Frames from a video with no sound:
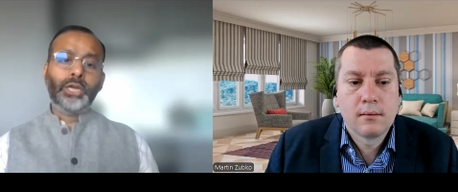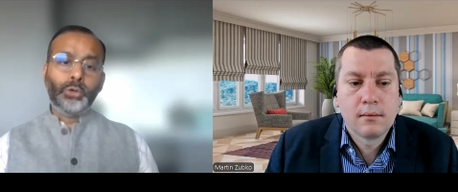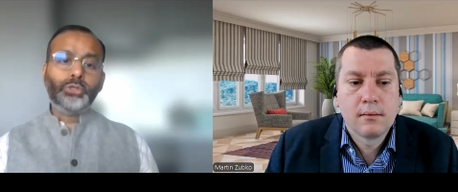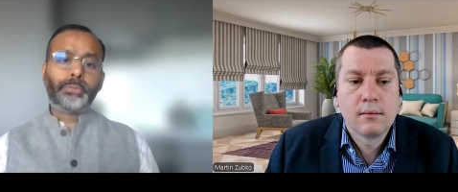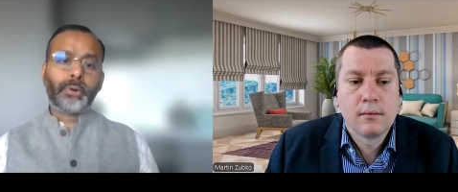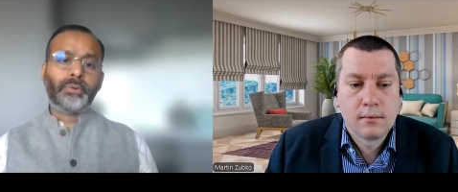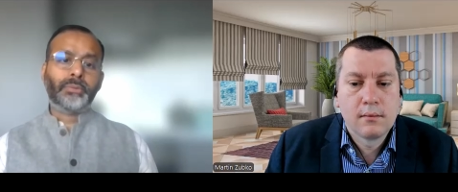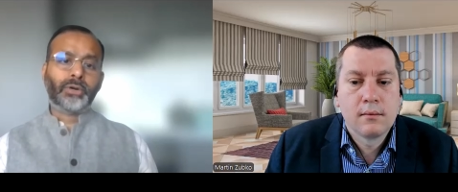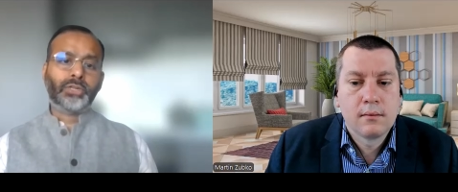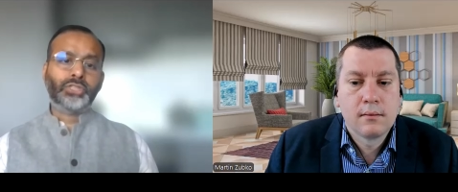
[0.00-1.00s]
Speaker 1: huge
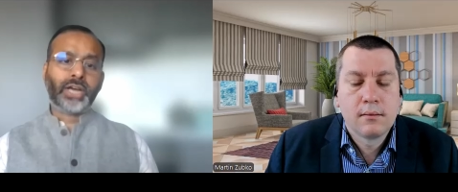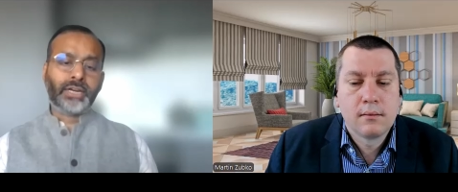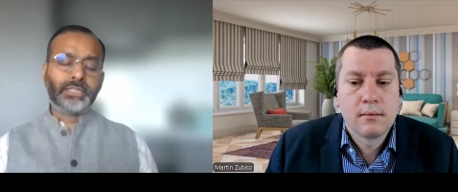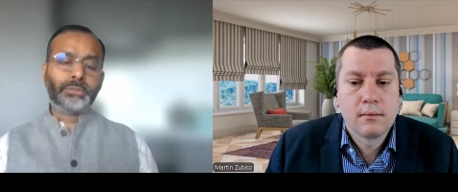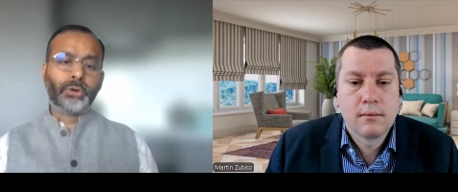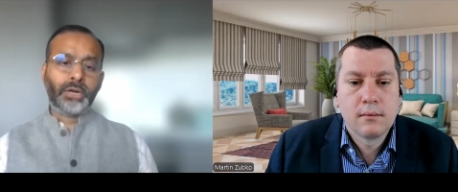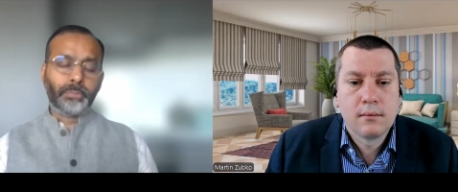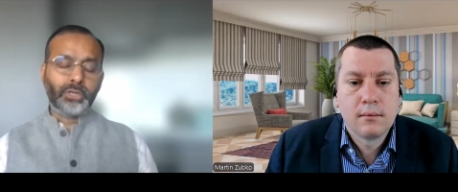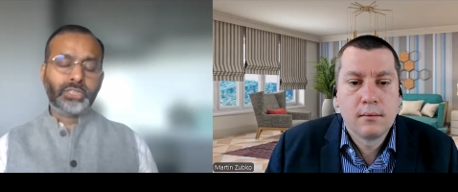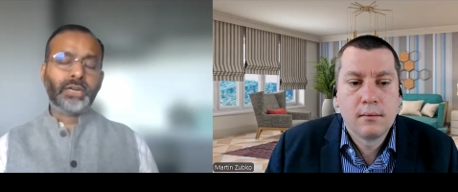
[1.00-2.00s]
problem for the China's
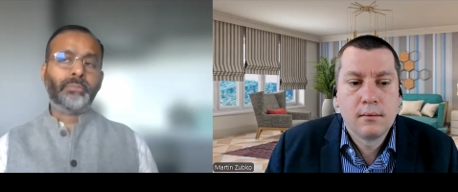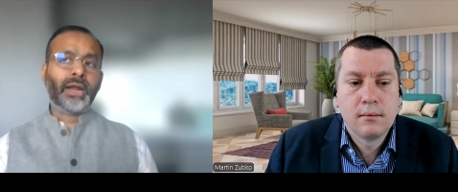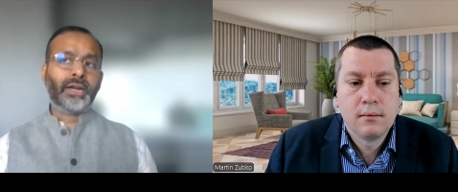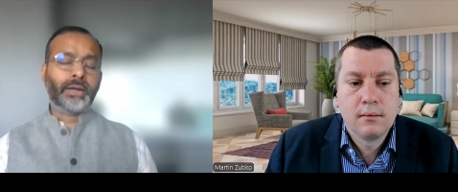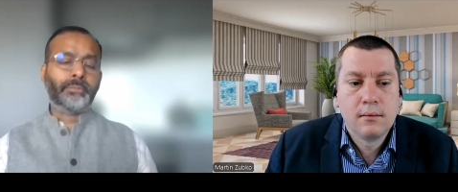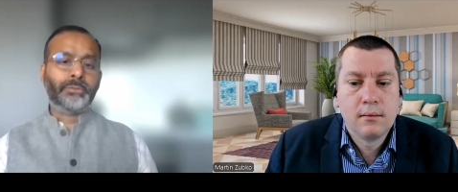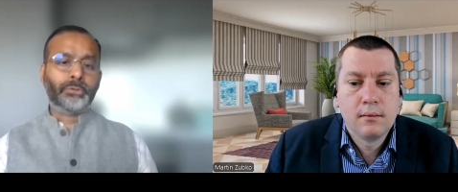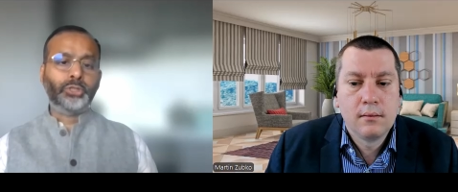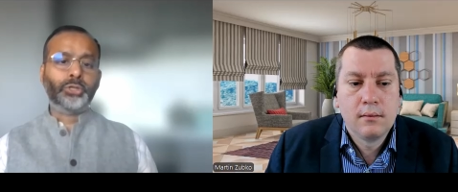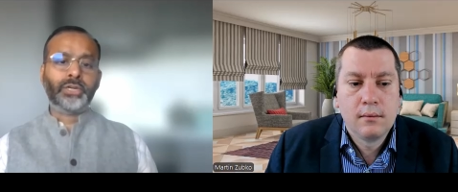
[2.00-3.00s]
foreign policy and maritime
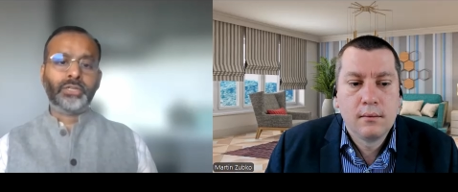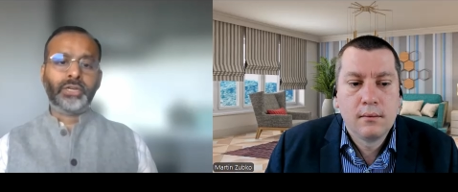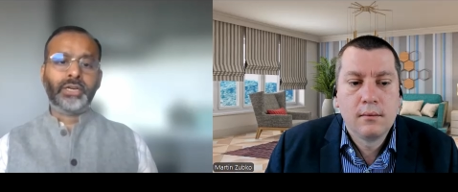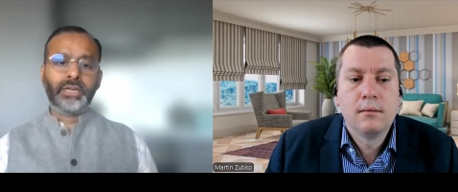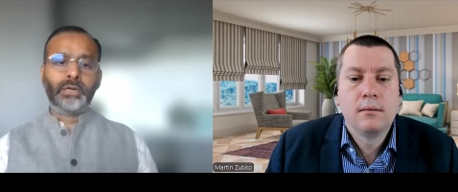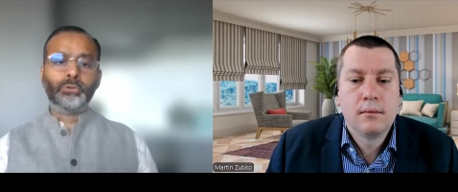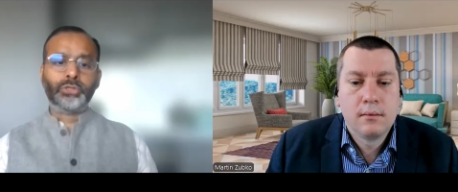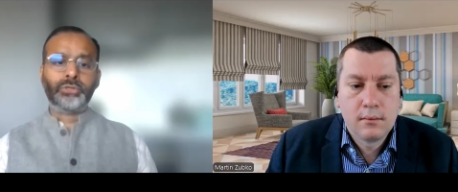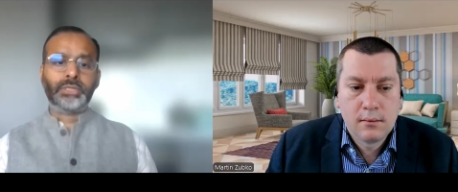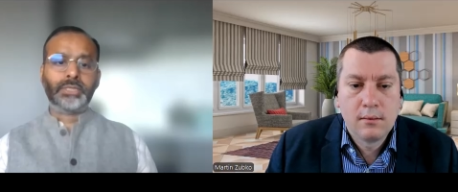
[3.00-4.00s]
adventure in the Indian
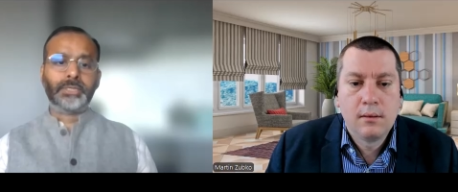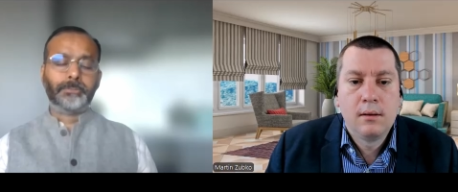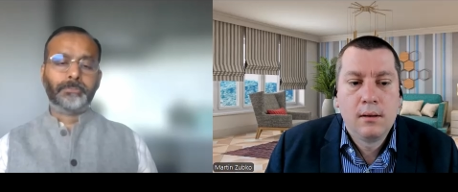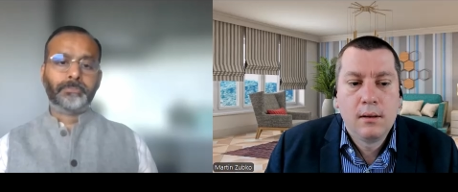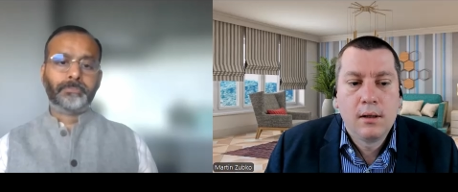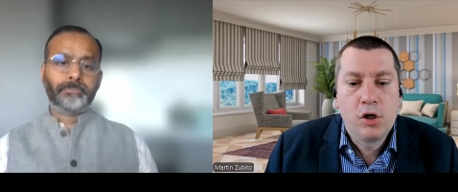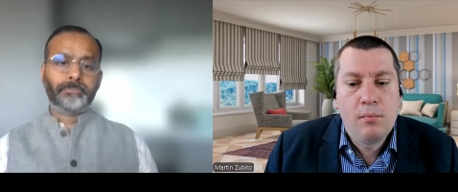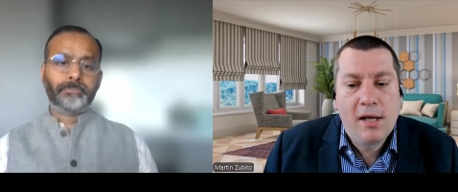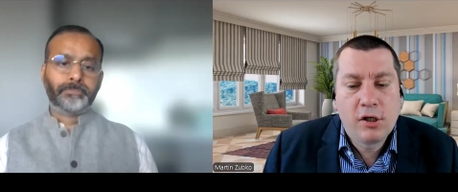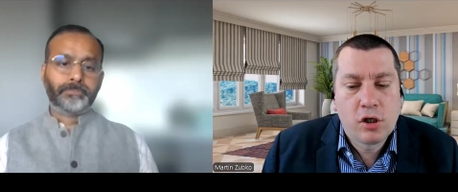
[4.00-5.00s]
Ocean region.
Speaker 2: You
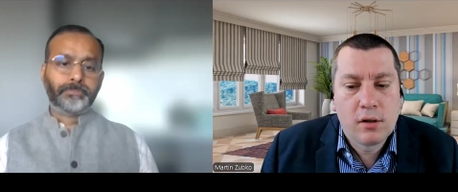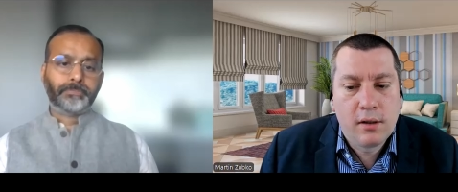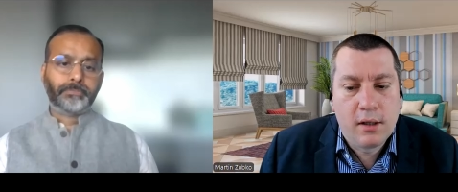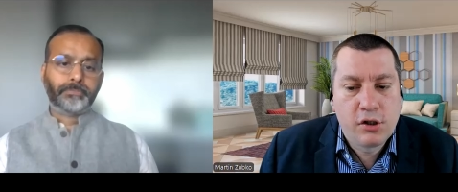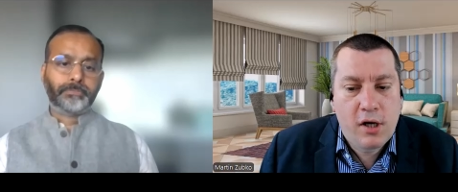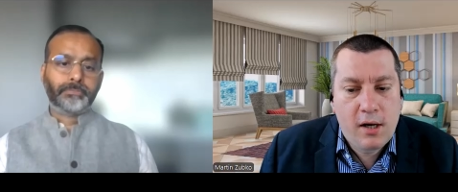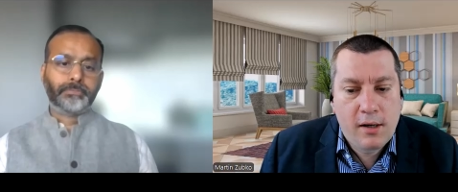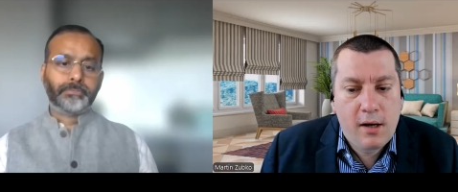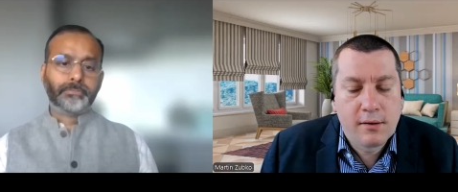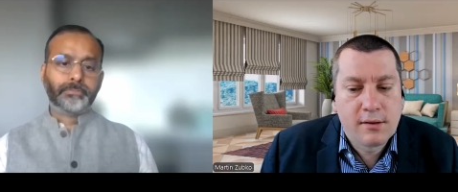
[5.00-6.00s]
mentioned
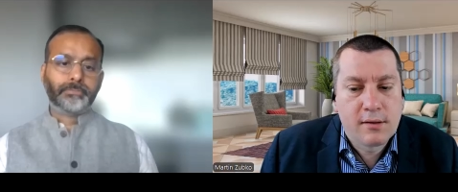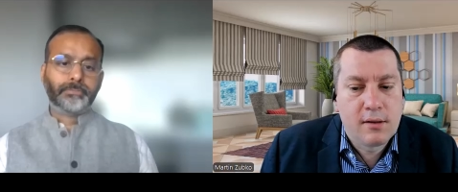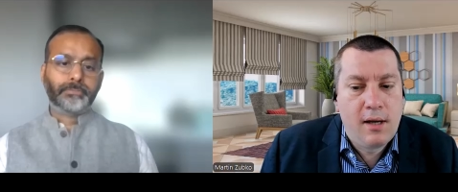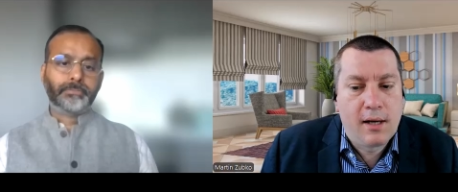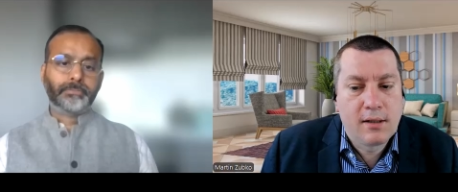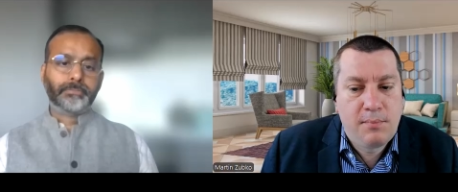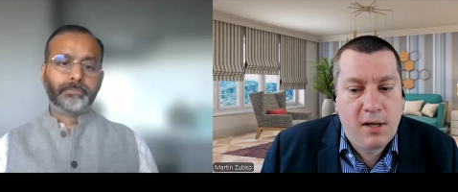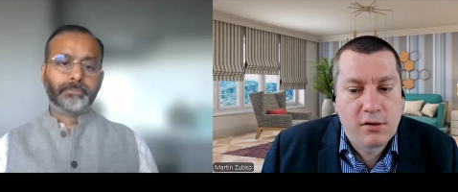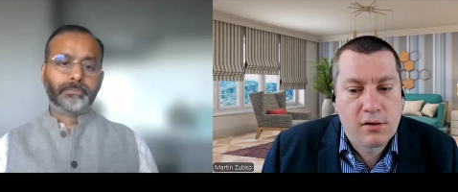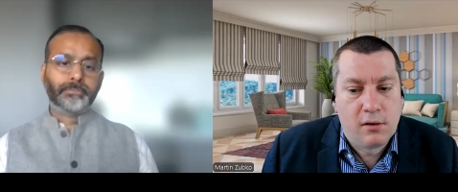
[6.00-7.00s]
China's
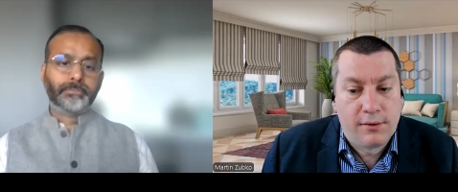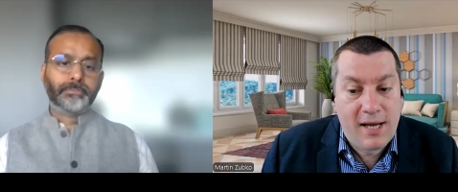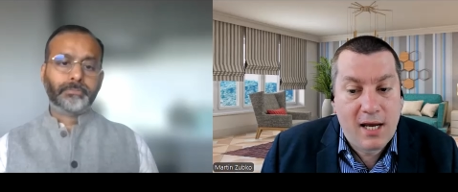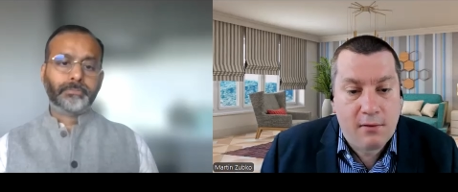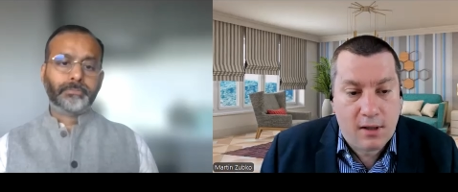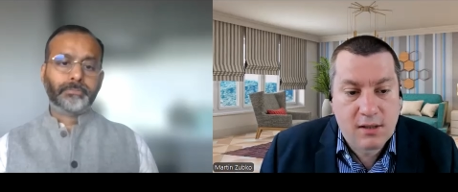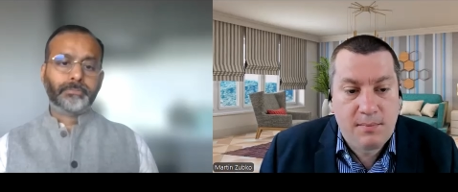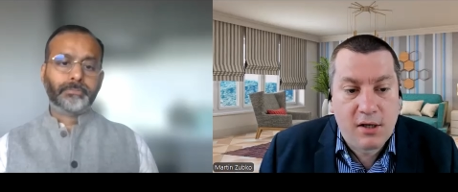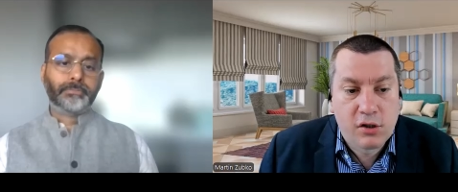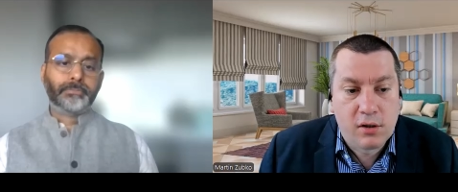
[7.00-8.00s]
expansion, naval
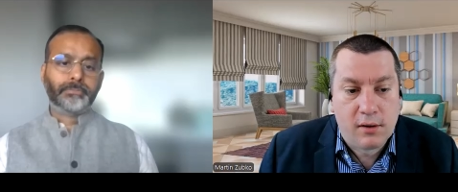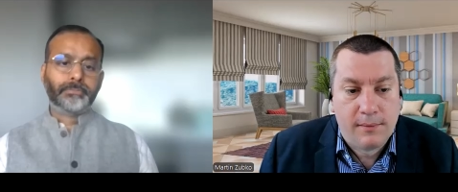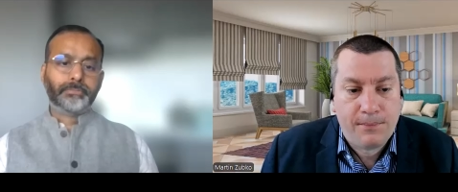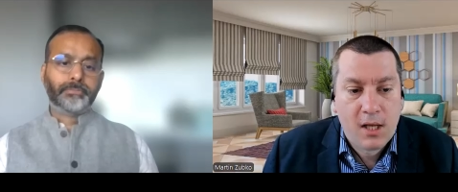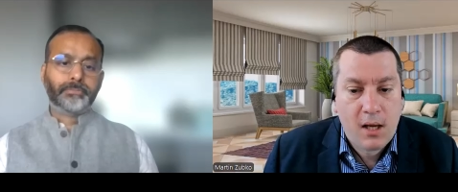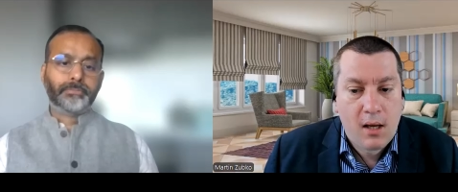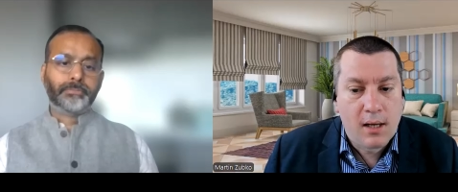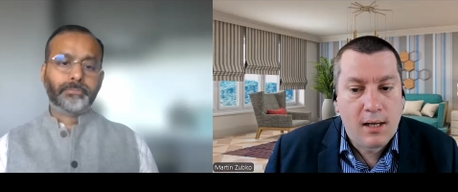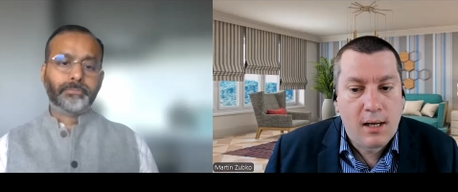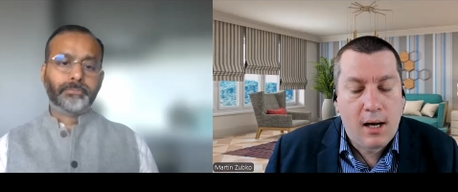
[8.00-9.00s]
expansion.
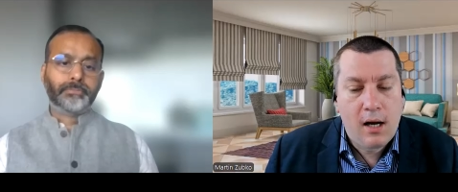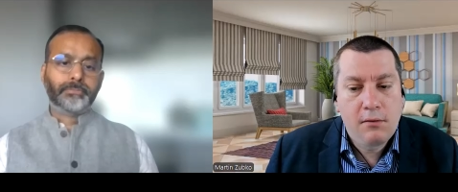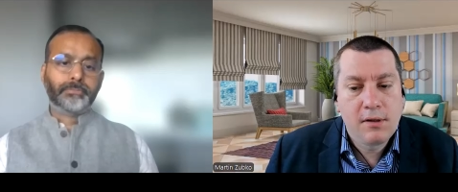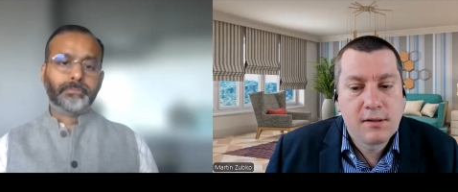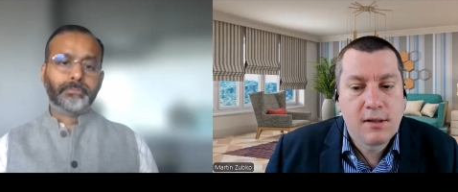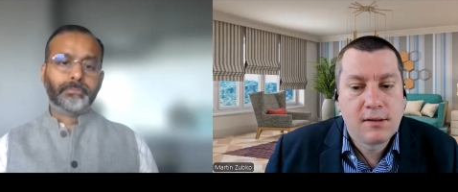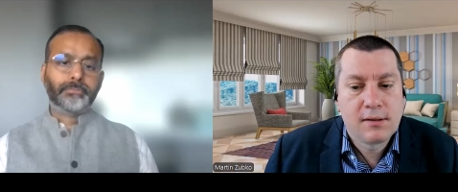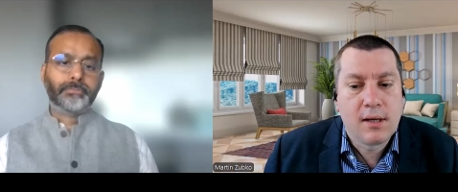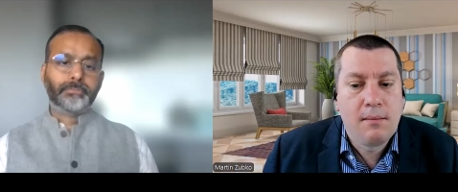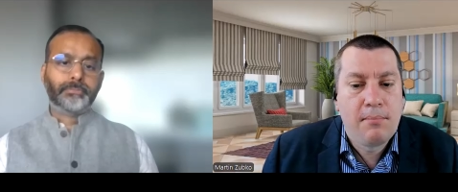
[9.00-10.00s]
How is
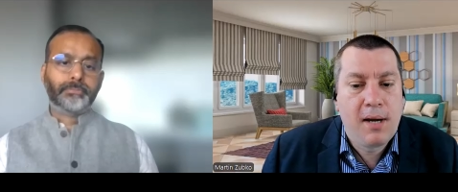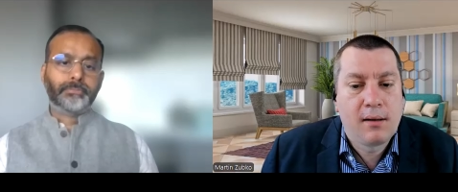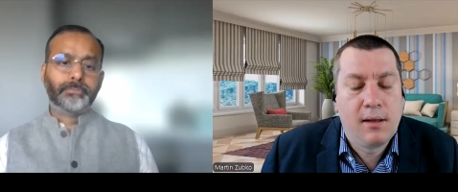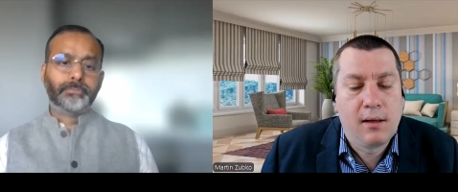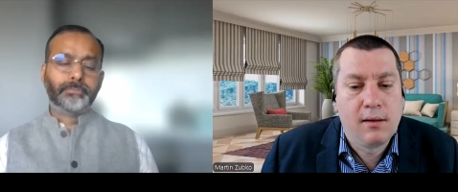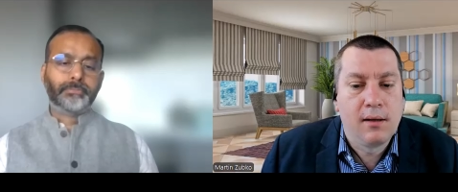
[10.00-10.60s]
this impacting